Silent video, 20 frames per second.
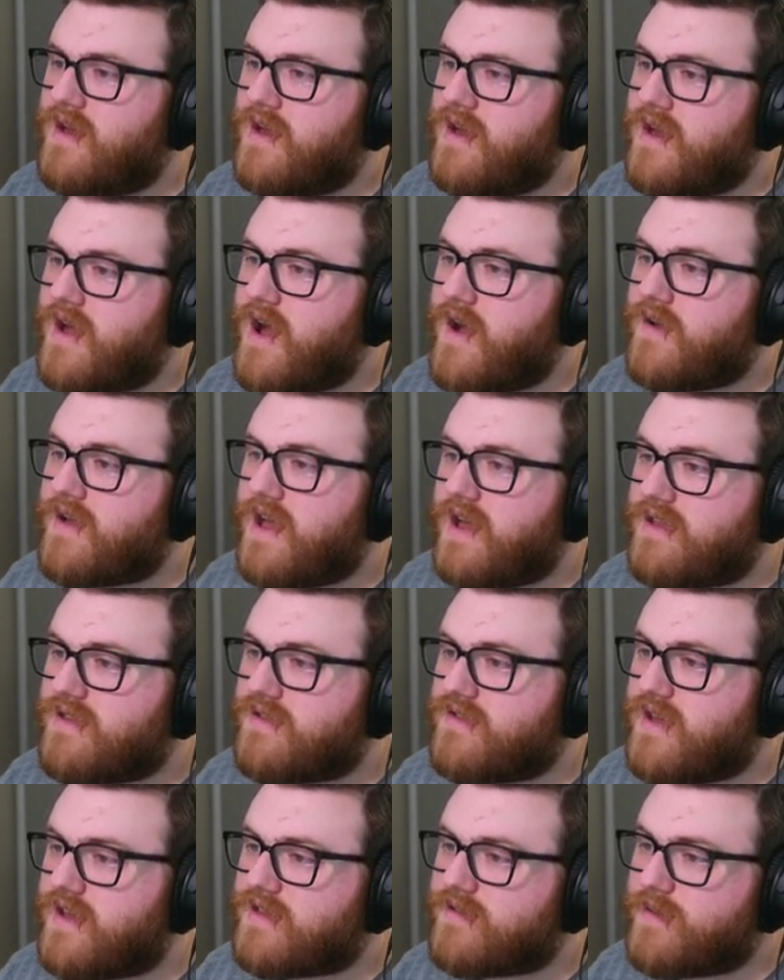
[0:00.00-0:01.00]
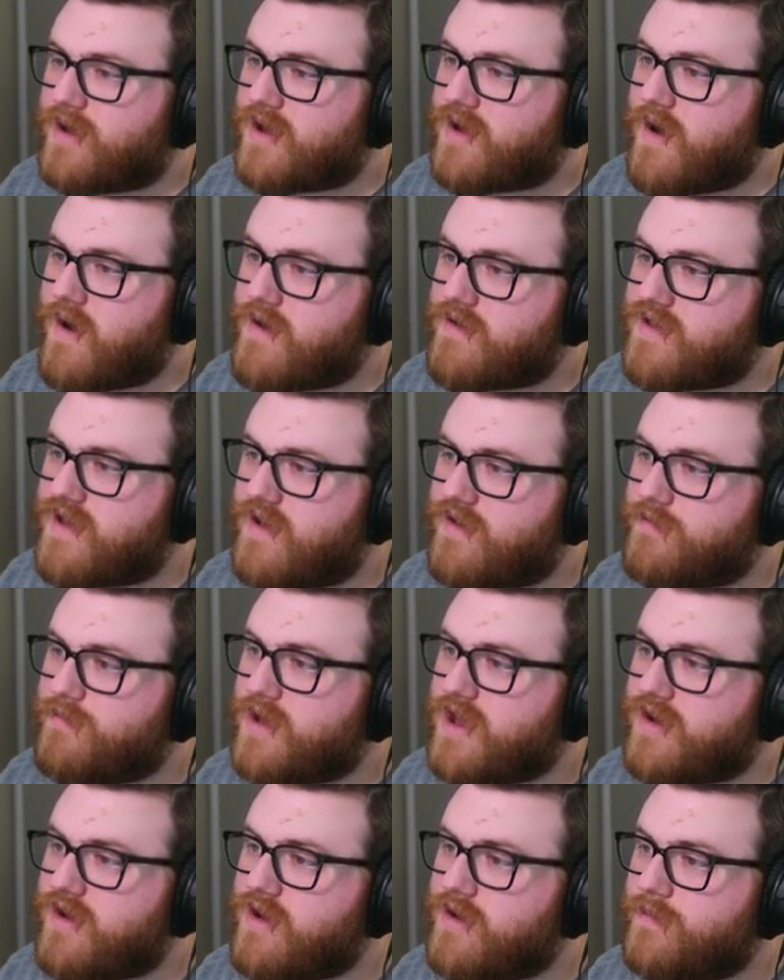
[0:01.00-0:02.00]
Okay, so that's my car's health
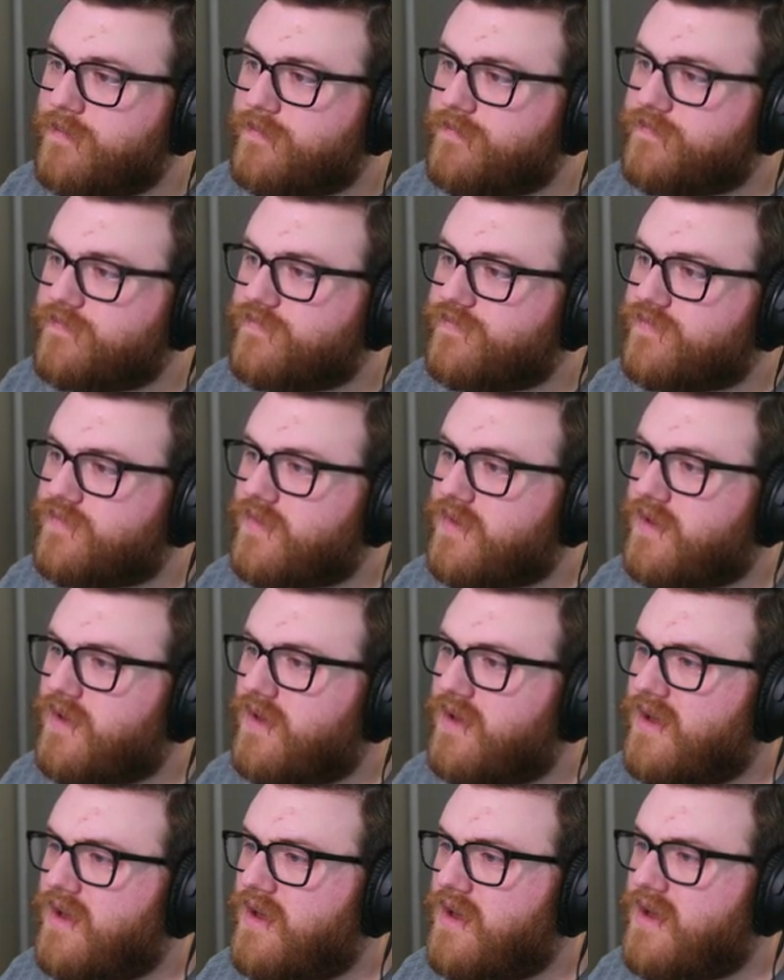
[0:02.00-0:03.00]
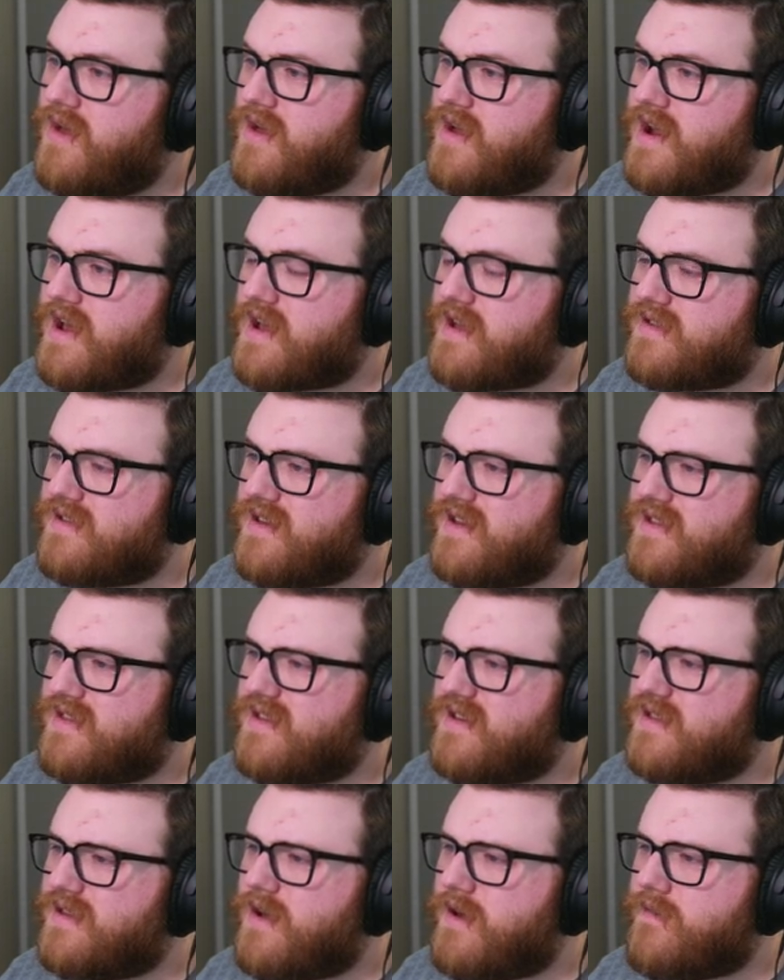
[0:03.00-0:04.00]
meter. I guess you can see
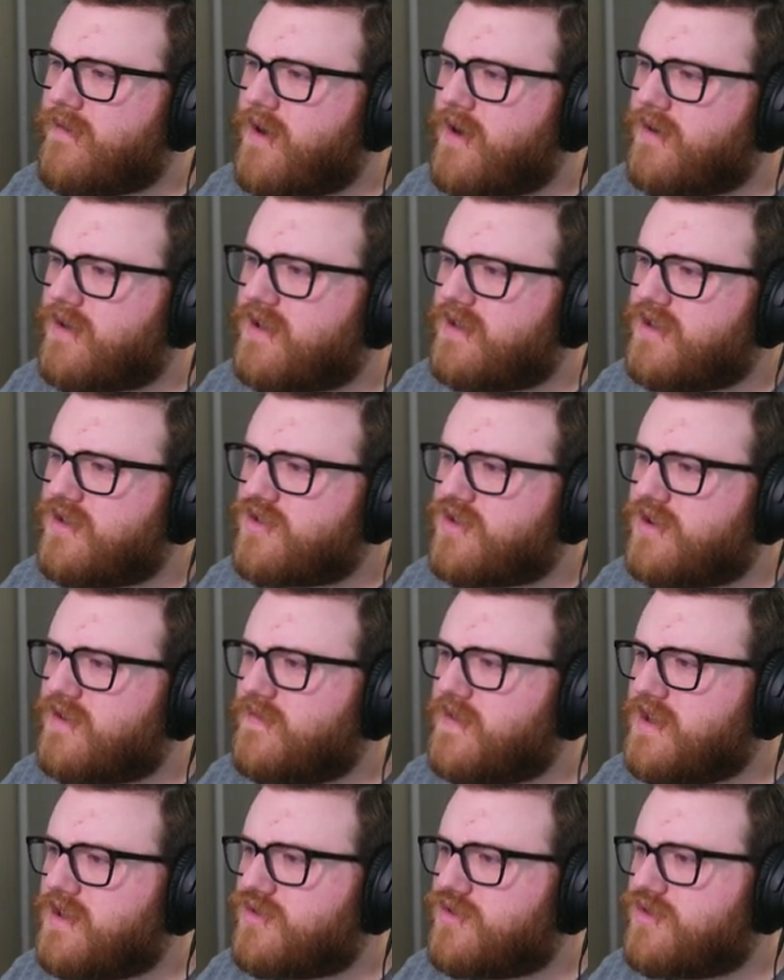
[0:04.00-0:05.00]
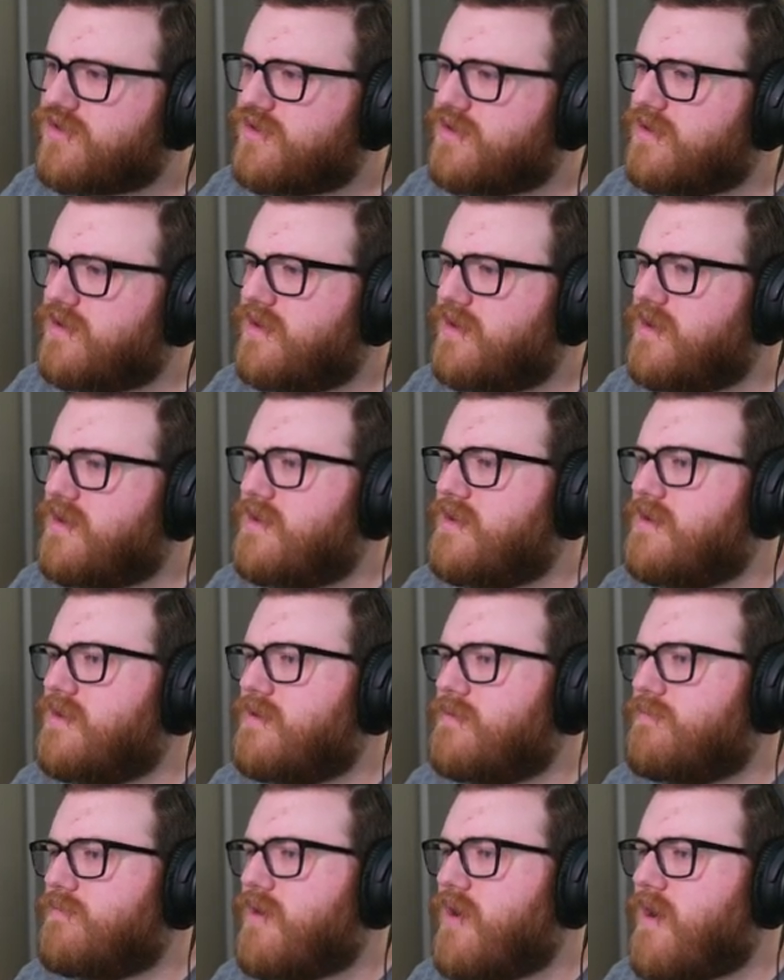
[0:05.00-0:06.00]
the overall condition of each
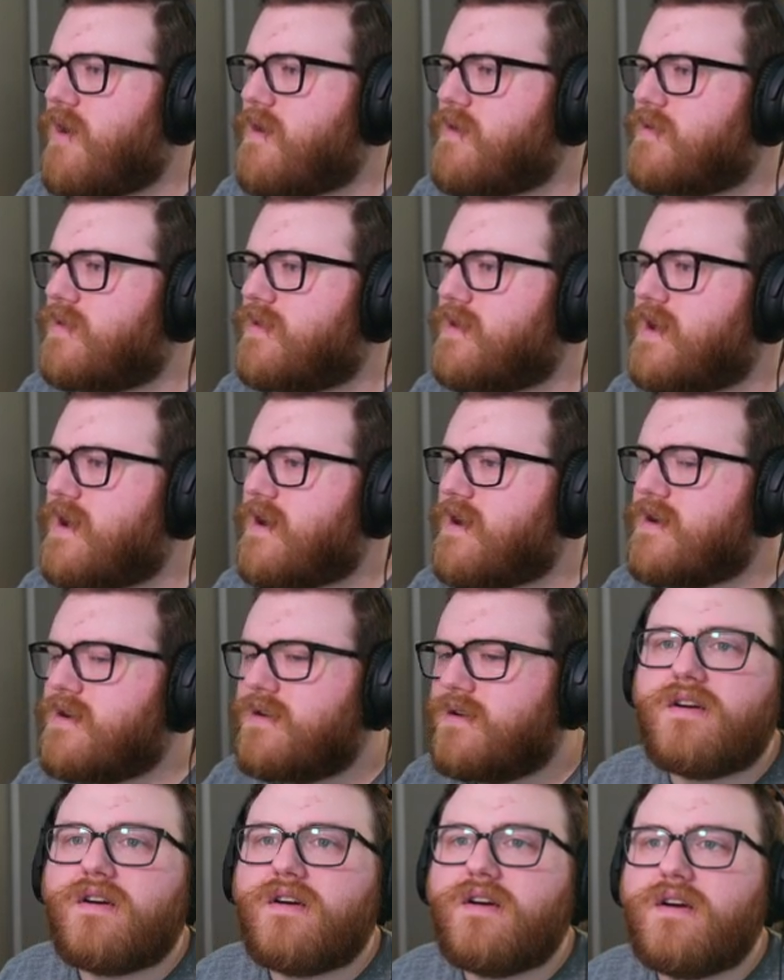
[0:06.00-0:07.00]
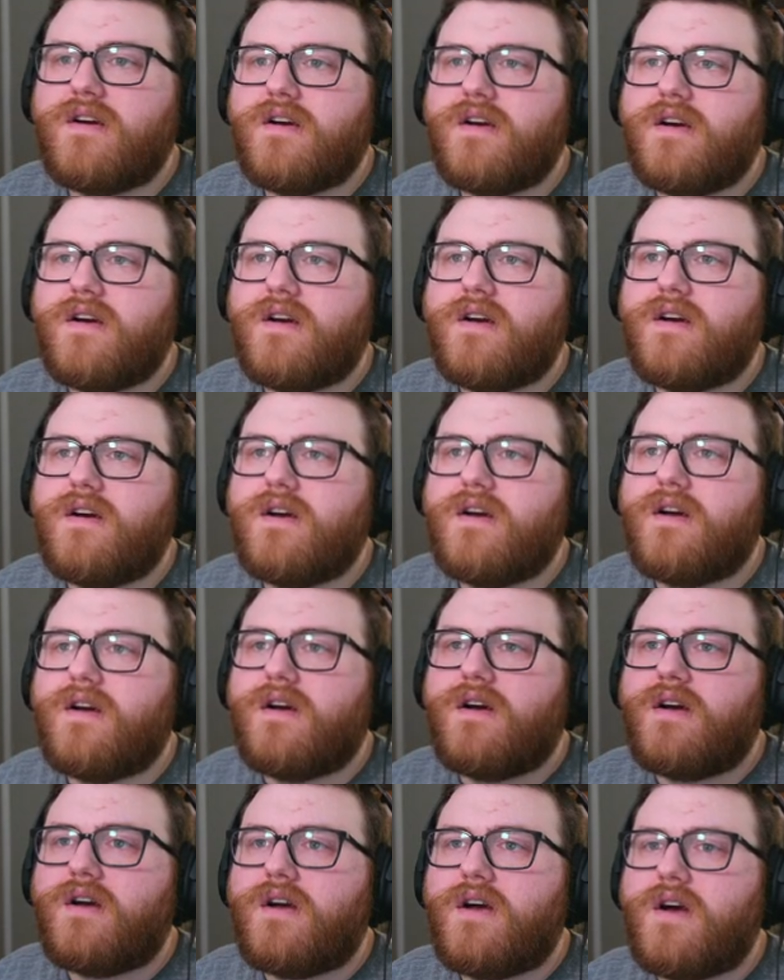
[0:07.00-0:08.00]
part there.
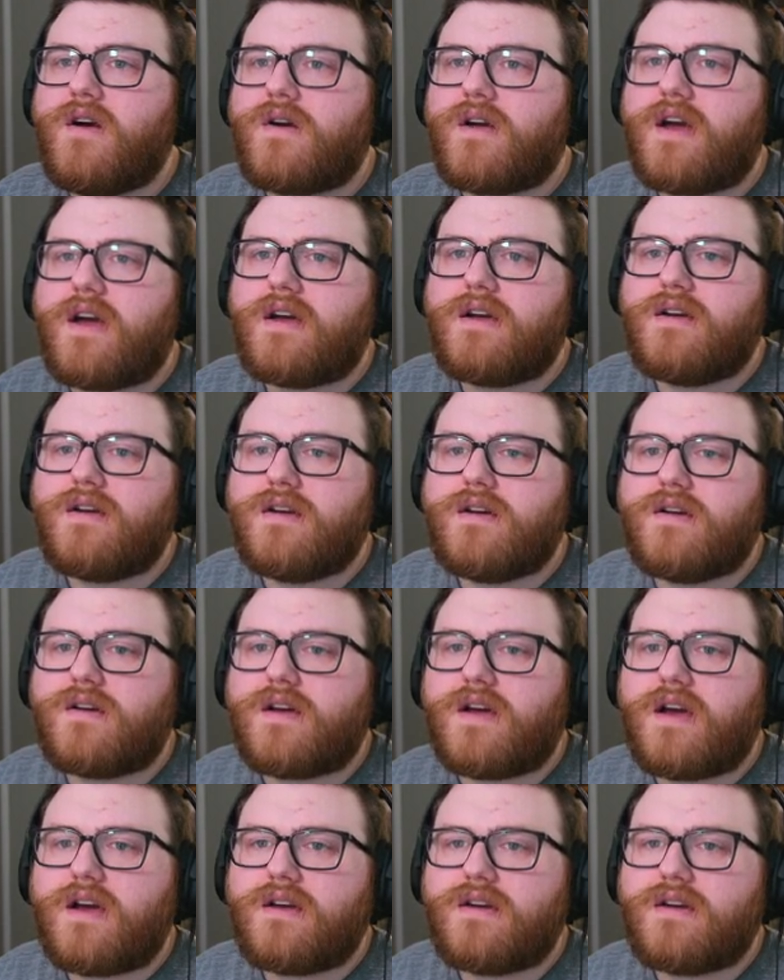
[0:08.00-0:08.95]
Okay, okay.